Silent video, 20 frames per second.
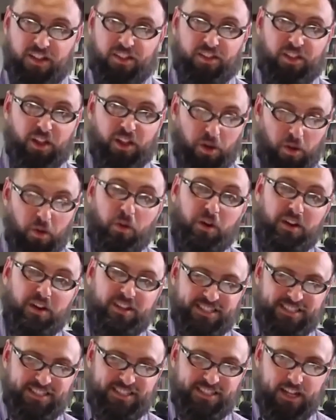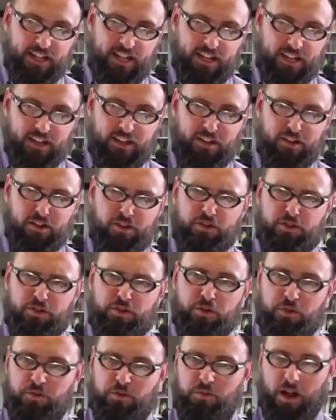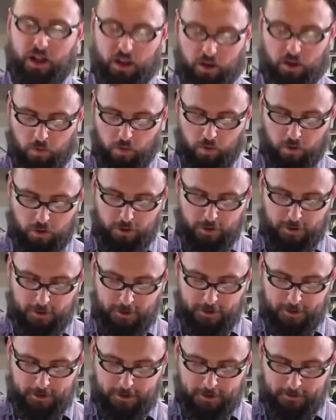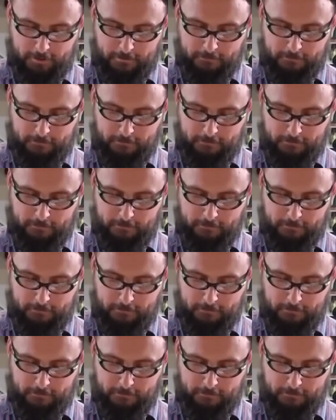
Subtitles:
the Lord said to my Lord,